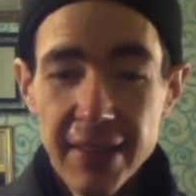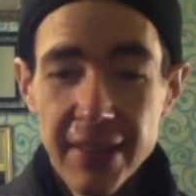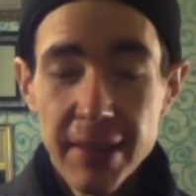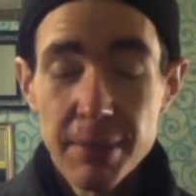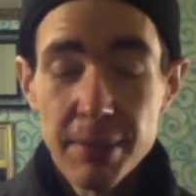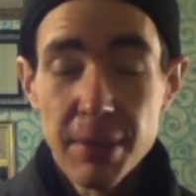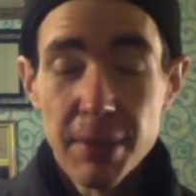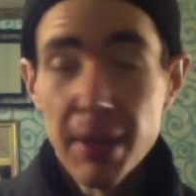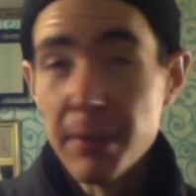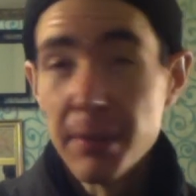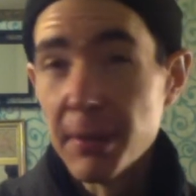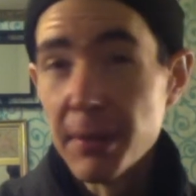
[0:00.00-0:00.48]

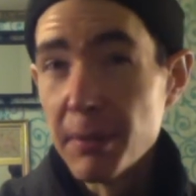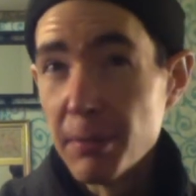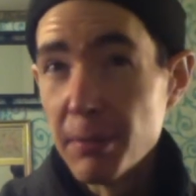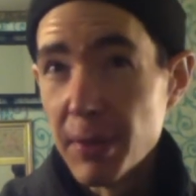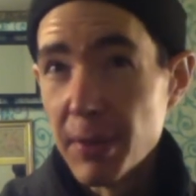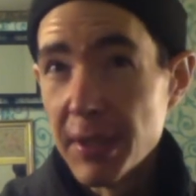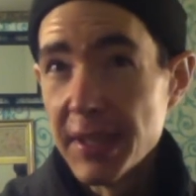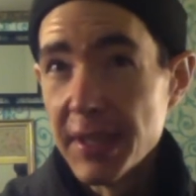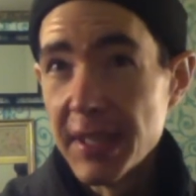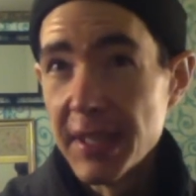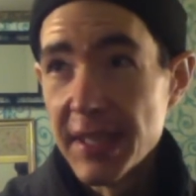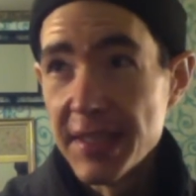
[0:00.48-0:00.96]
and probably
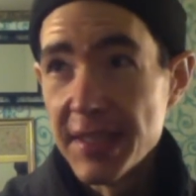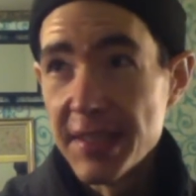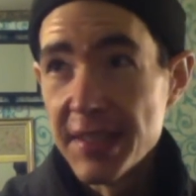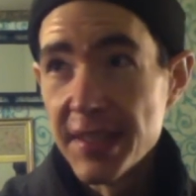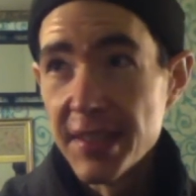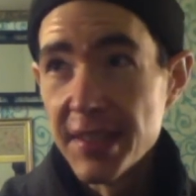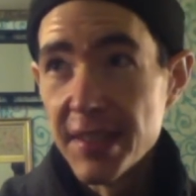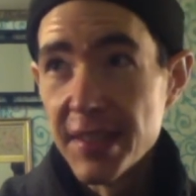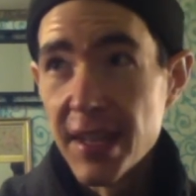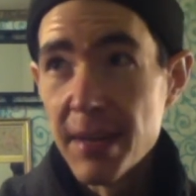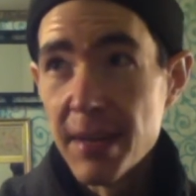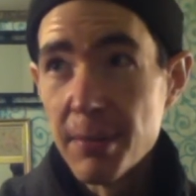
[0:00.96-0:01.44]
one that's
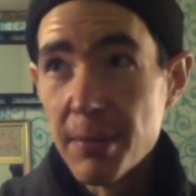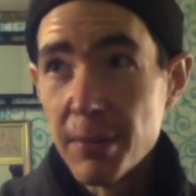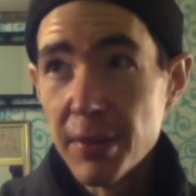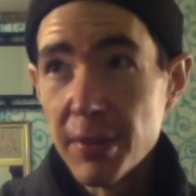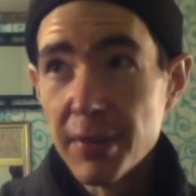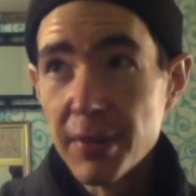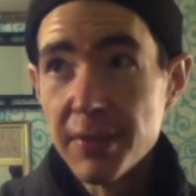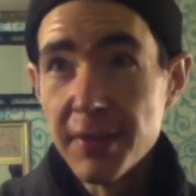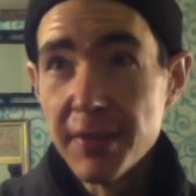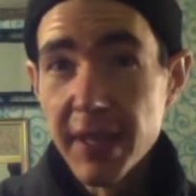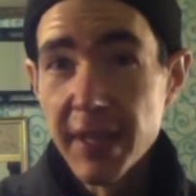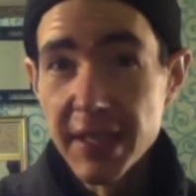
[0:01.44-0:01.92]
a lot
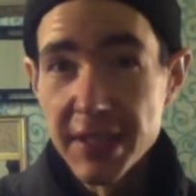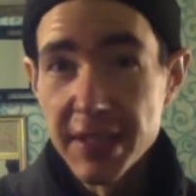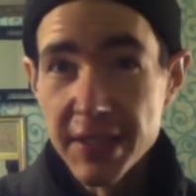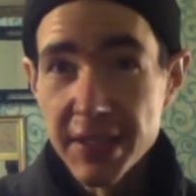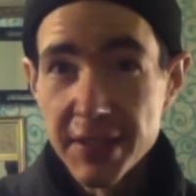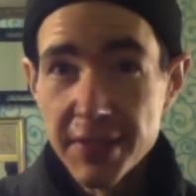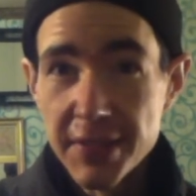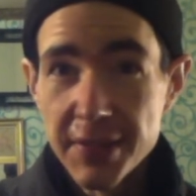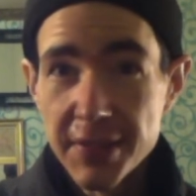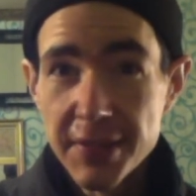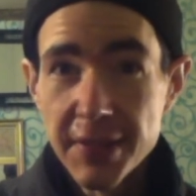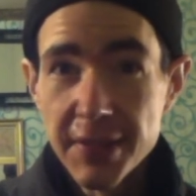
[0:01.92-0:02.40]
more
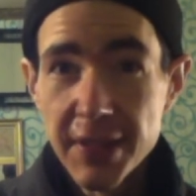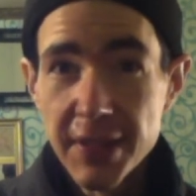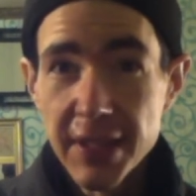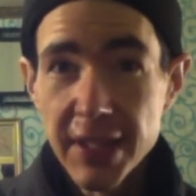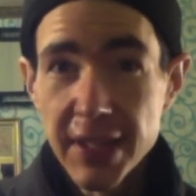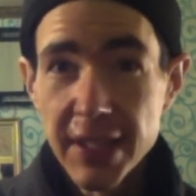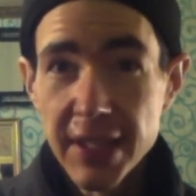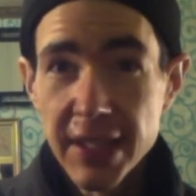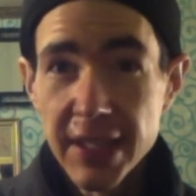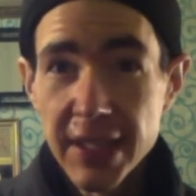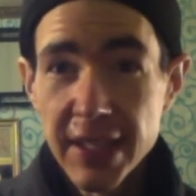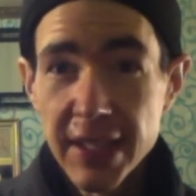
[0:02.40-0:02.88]
effective
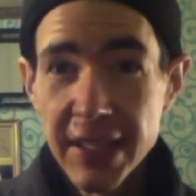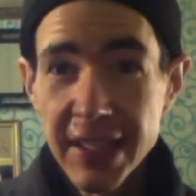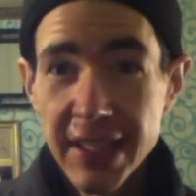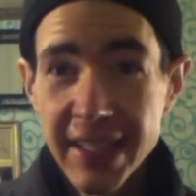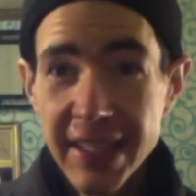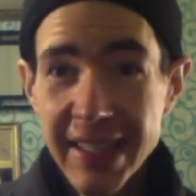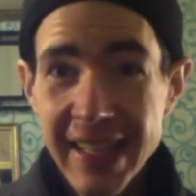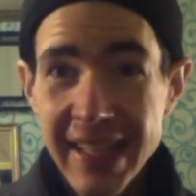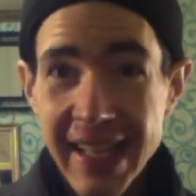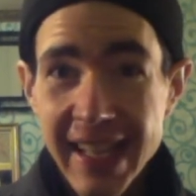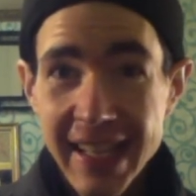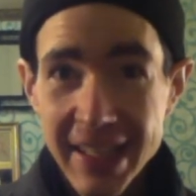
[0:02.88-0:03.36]
uh,
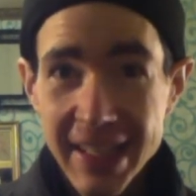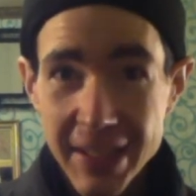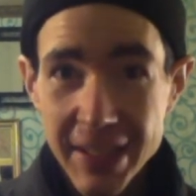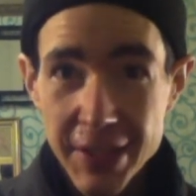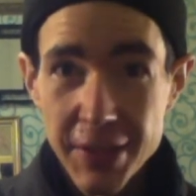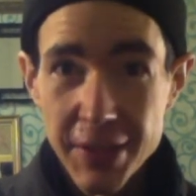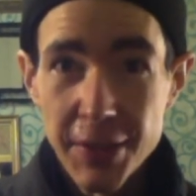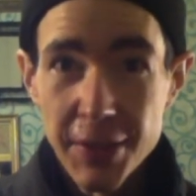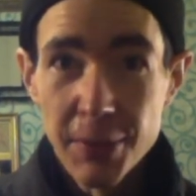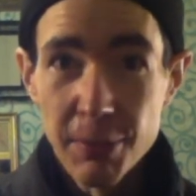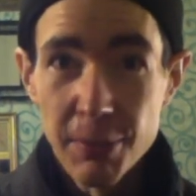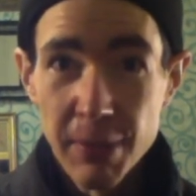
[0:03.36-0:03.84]
in
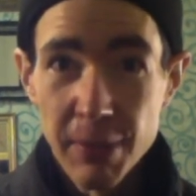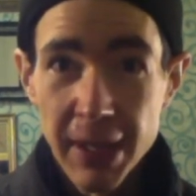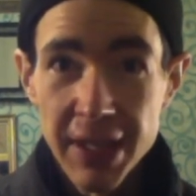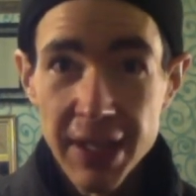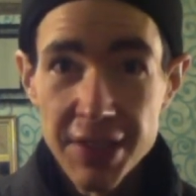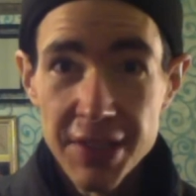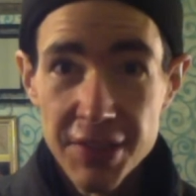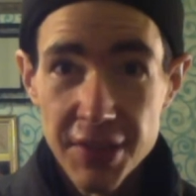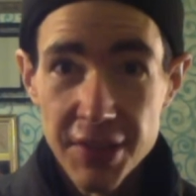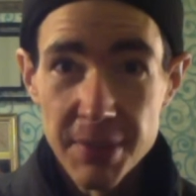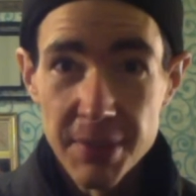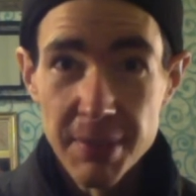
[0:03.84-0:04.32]
getting your
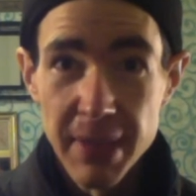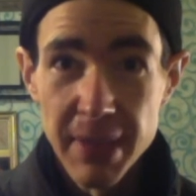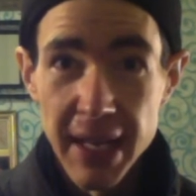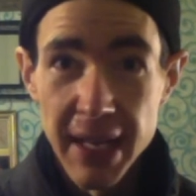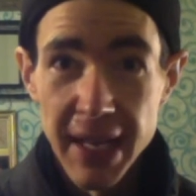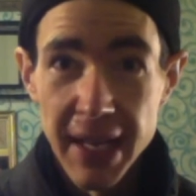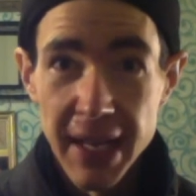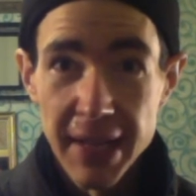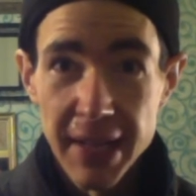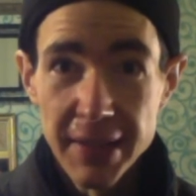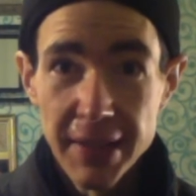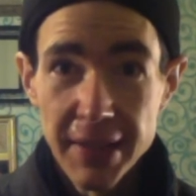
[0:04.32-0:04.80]
way to the
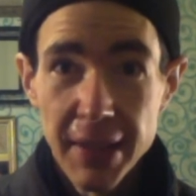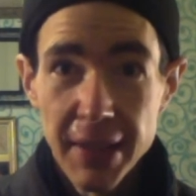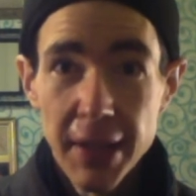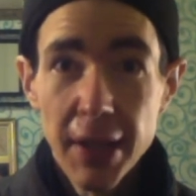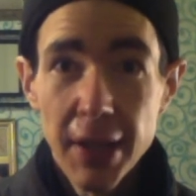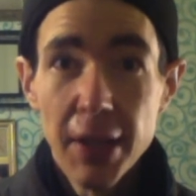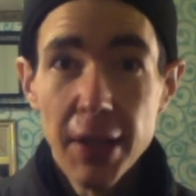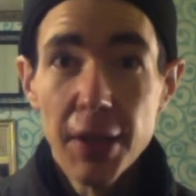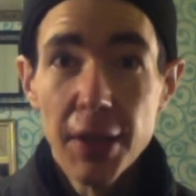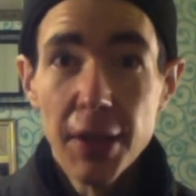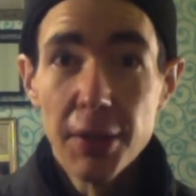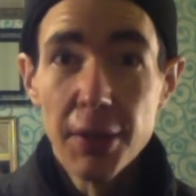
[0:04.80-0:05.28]
path,
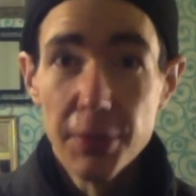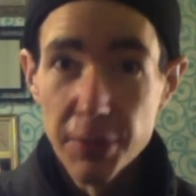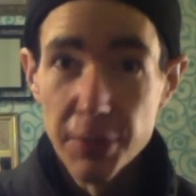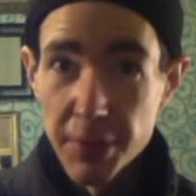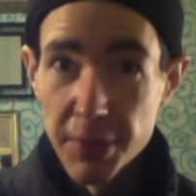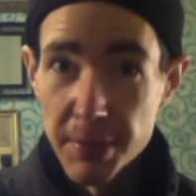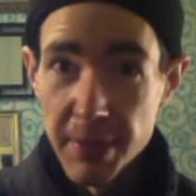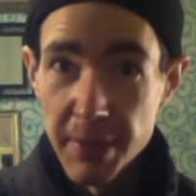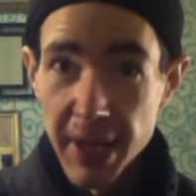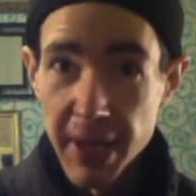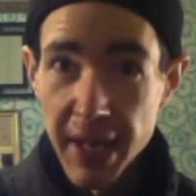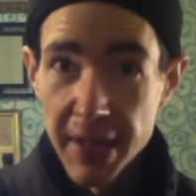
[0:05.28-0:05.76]
through
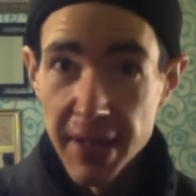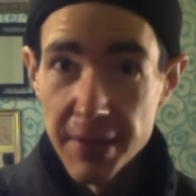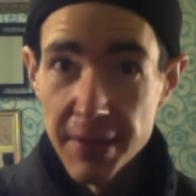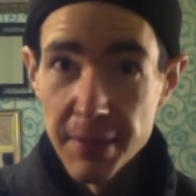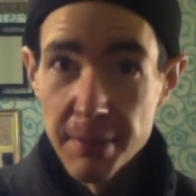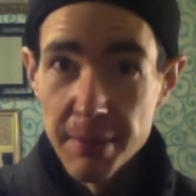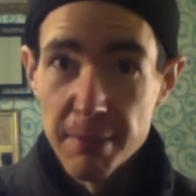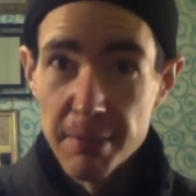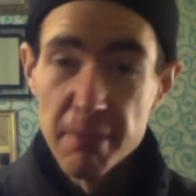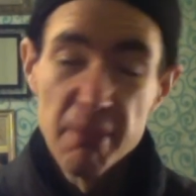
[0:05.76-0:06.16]
the path,